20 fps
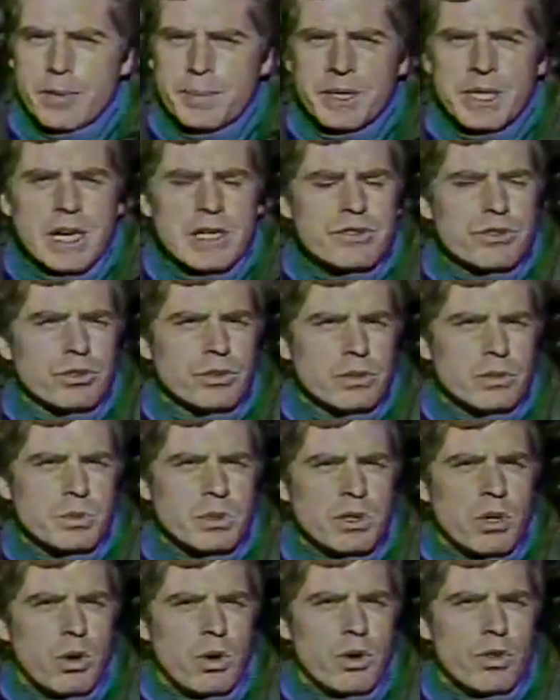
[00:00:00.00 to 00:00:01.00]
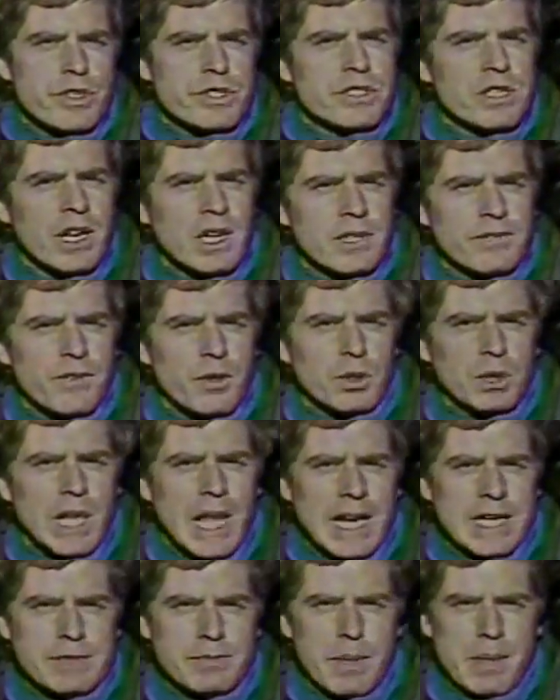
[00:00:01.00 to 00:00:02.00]
are, but they're not certain where all the
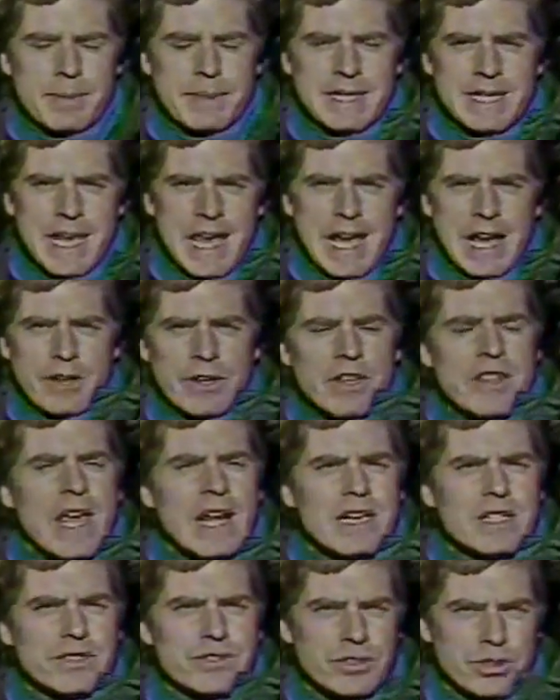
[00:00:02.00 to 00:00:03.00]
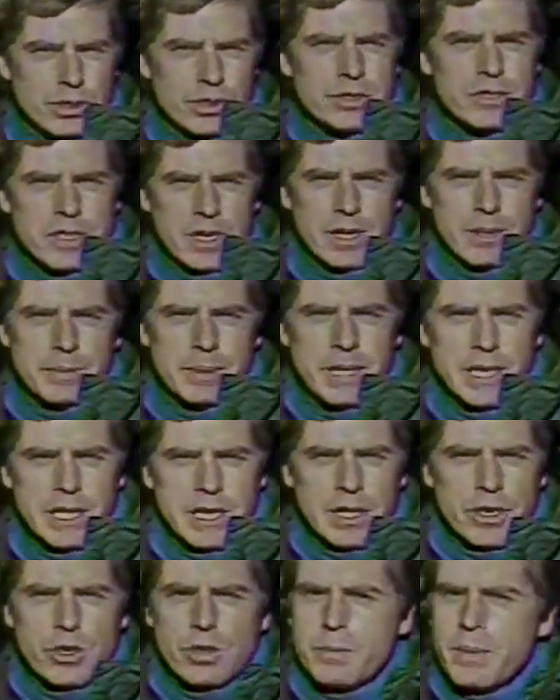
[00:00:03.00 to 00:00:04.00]
telephone lines may be down, and that concerns them.
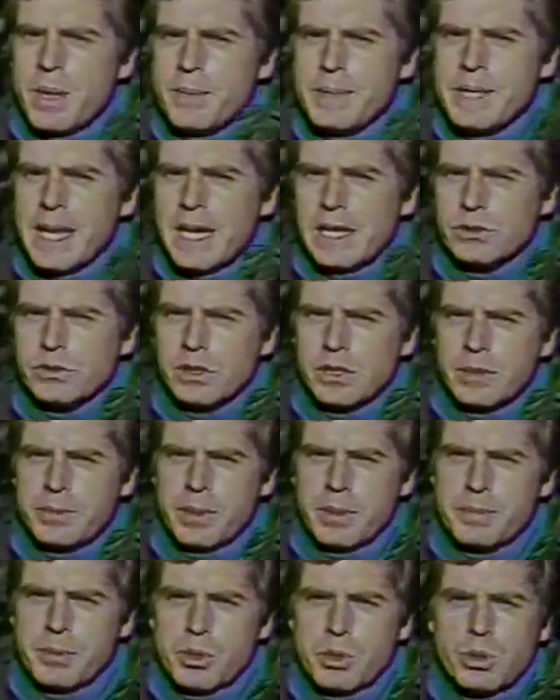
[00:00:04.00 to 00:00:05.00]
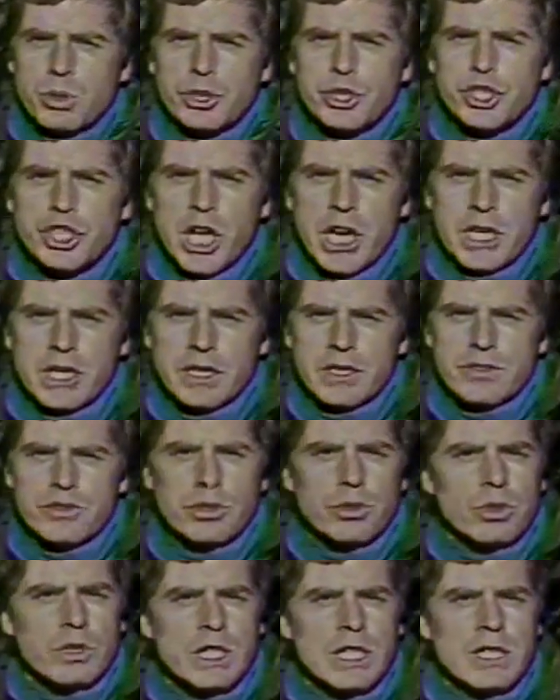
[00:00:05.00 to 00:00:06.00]
There may be elderly people or
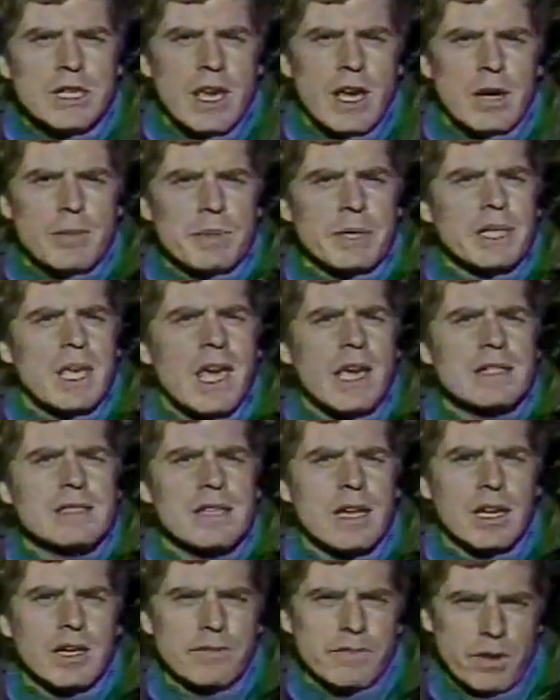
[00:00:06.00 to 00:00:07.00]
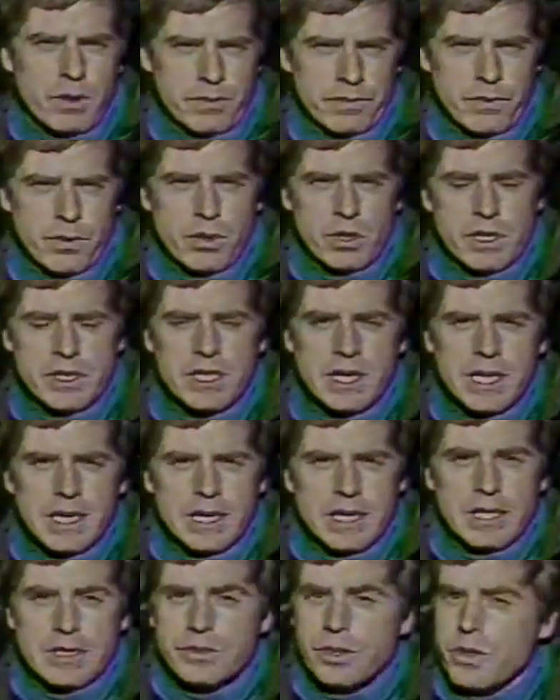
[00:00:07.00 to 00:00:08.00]
shut-ins who need help but can't telephone for it.
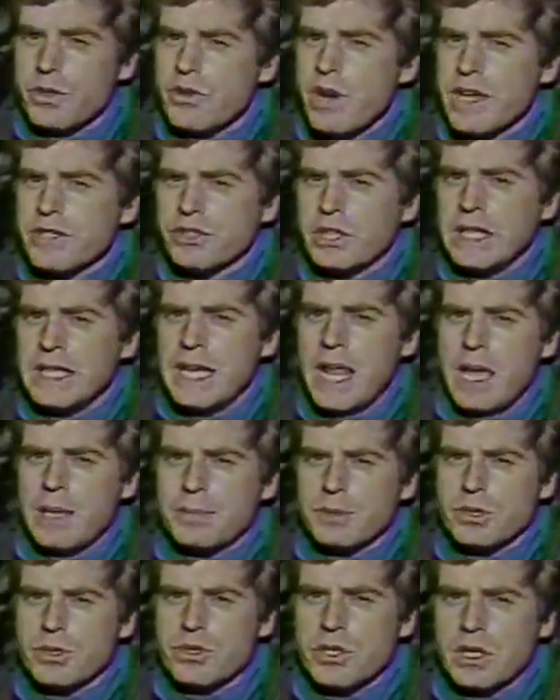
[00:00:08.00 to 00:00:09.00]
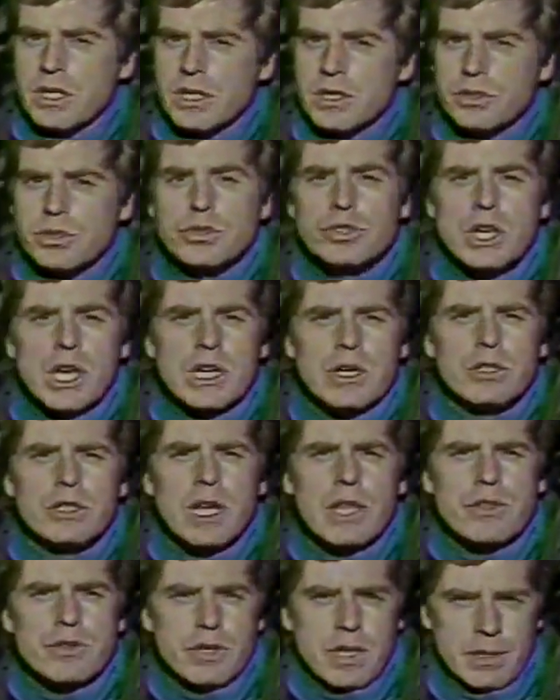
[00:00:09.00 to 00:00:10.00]
So they're asking neighbors to check
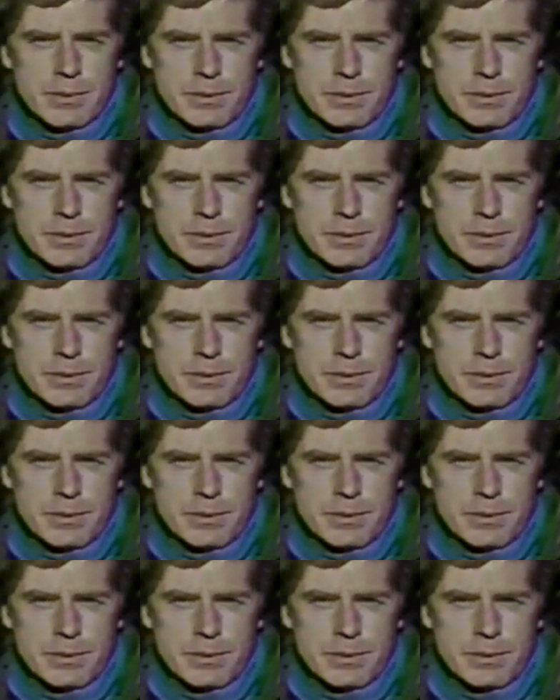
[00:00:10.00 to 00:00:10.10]
on other